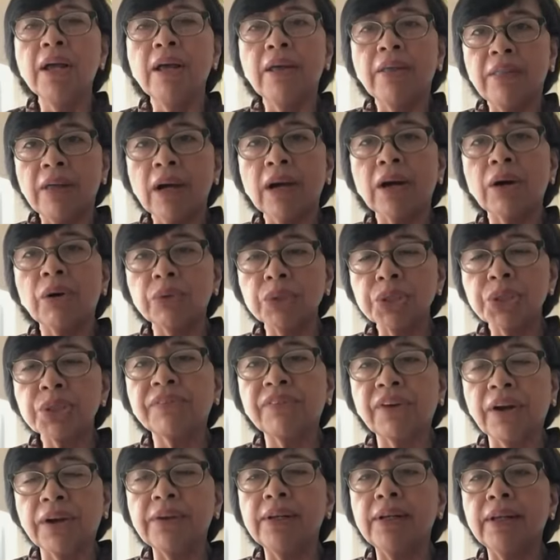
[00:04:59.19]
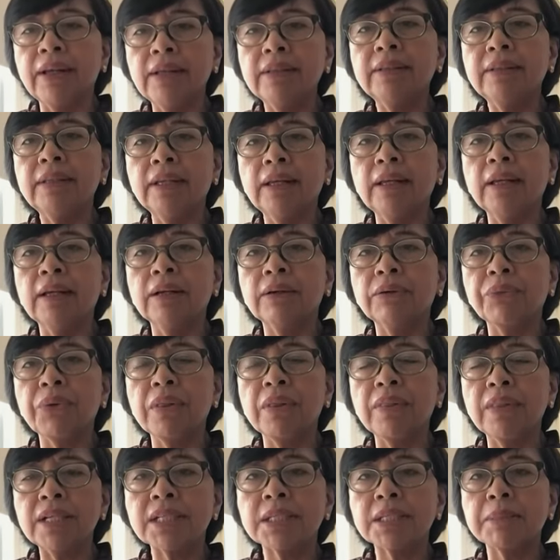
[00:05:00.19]
they are also violating
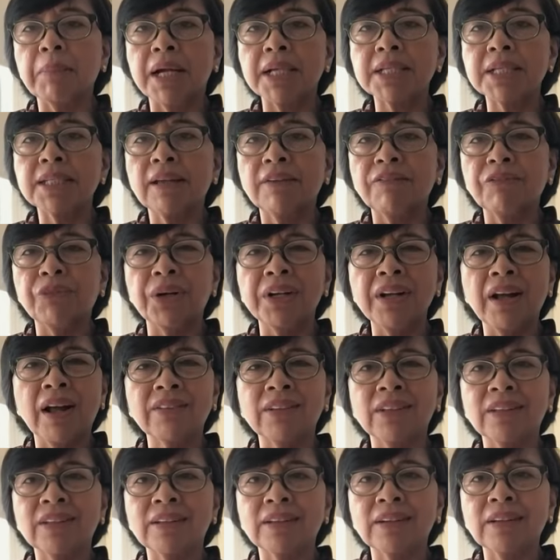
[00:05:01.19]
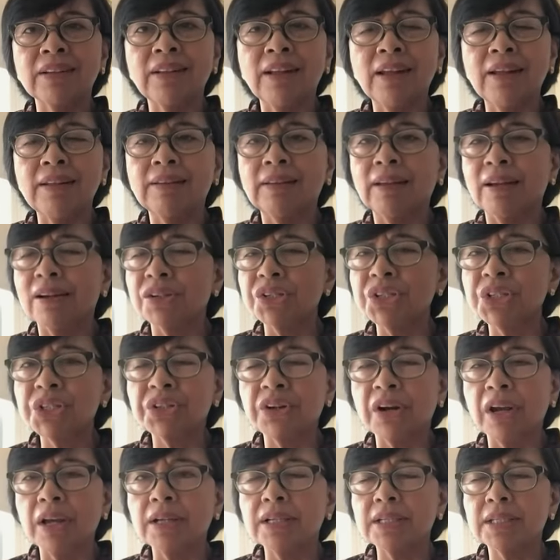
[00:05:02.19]
with this massive one hundred thirty-eight
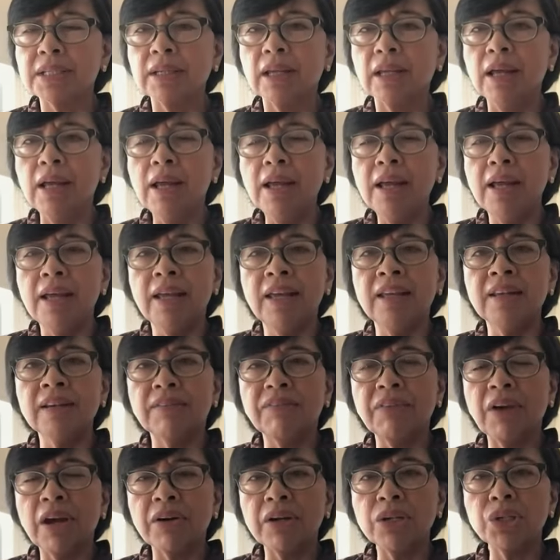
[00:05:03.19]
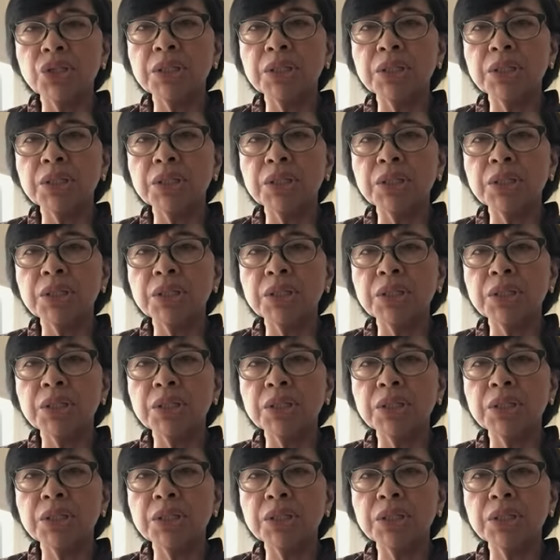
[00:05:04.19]
airstrikes in a very